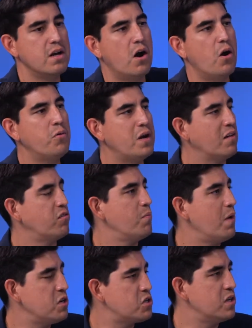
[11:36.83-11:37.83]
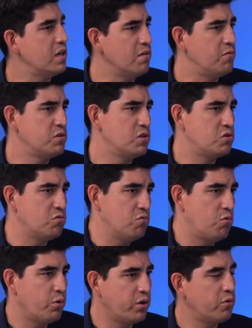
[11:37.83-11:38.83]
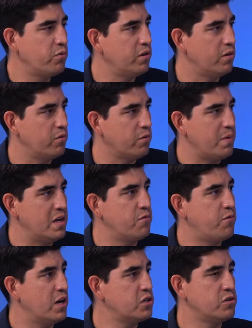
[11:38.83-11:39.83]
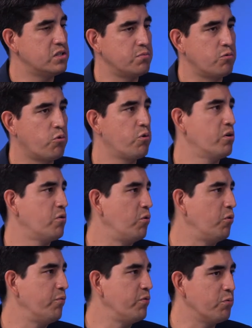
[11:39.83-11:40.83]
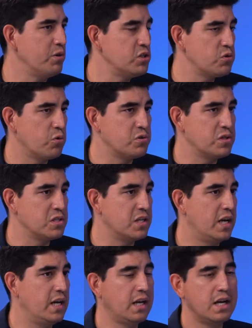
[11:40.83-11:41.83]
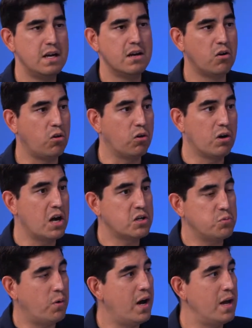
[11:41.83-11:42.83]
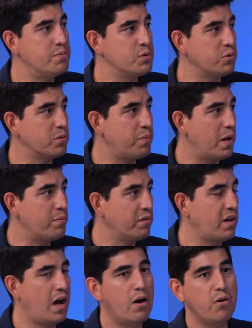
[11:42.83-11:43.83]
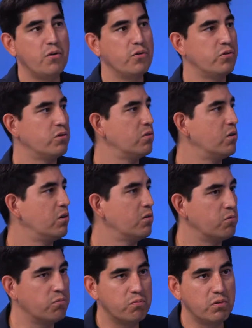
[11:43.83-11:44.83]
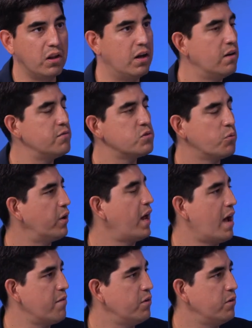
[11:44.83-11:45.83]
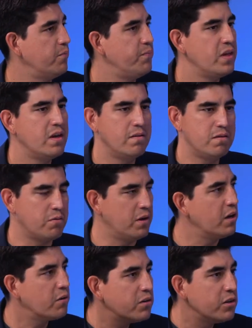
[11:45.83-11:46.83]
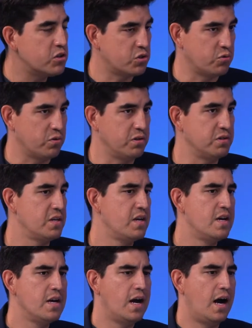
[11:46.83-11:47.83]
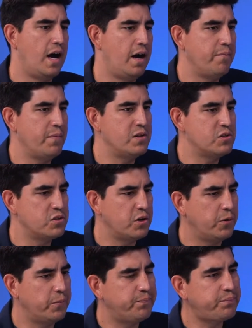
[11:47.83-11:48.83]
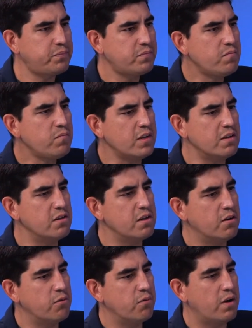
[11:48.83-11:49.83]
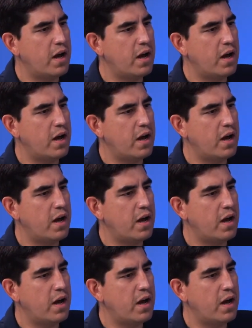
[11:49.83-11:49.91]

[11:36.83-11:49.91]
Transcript: Oh, not to mention, if this is critical, you know, they're manufacturing some critical resources like Clorox wipes or paper towels or gloves or what have you. Yeah. You were hearing these stories, and so, you know,